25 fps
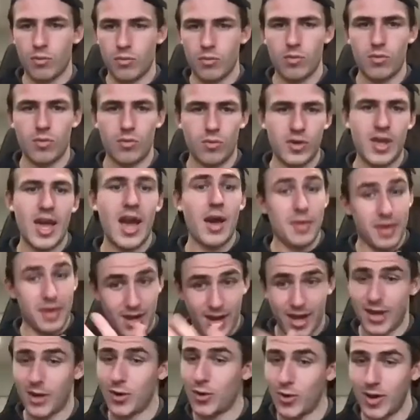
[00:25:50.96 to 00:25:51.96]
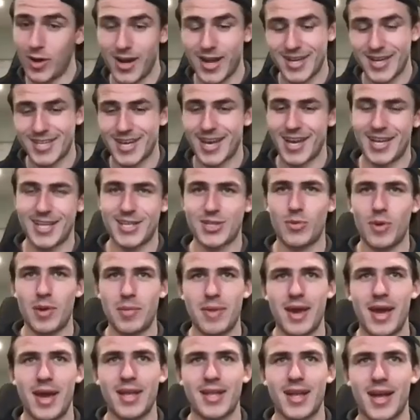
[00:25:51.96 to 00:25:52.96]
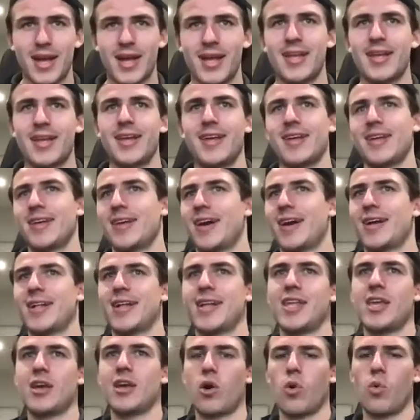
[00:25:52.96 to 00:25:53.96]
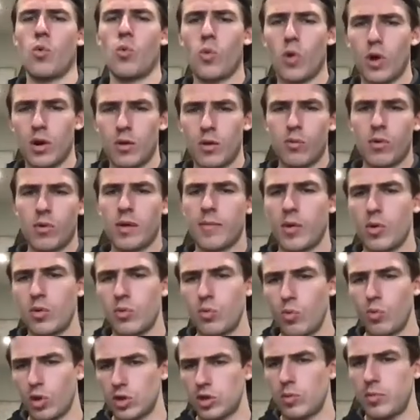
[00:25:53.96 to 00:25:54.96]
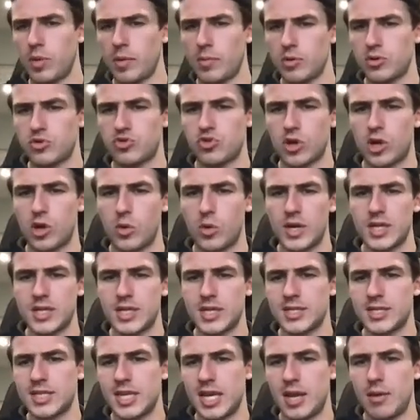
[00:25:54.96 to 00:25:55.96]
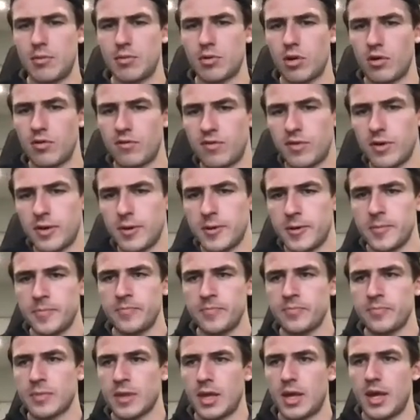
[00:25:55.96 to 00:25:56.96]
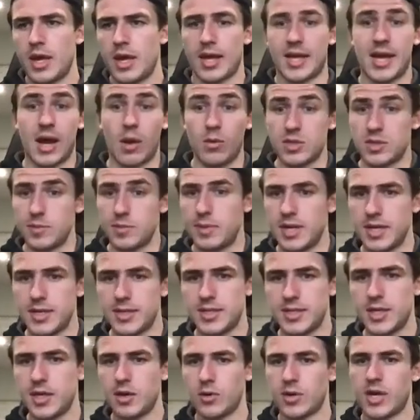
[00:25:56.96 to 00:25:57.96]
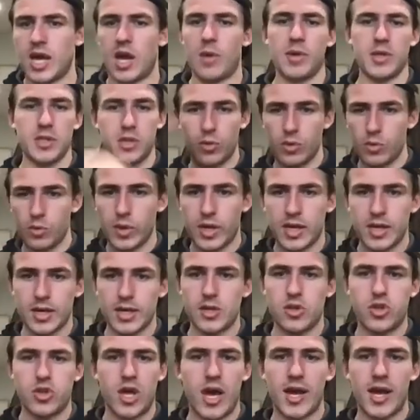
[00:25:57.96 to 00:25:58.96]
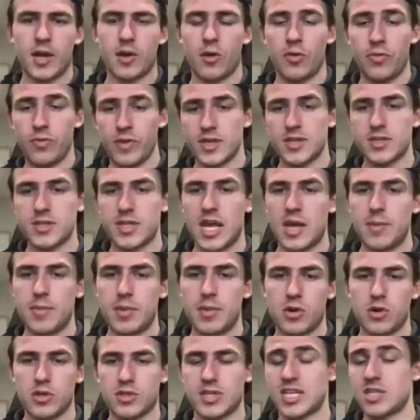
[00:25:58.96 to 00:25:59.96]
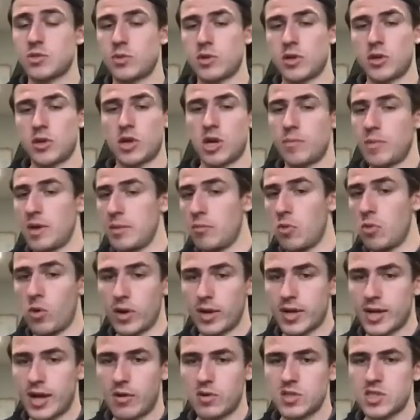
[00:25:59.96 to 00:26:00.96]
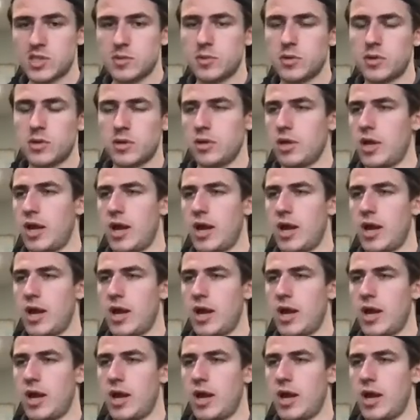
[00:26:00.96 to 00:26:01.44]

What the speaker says: The client corner, exactly. Nice. So we made that. And then you go, what do people struggle with in terms of accountability? Okay, we'll do a weekly check-in on this day because that's when they're going to be more accountable, and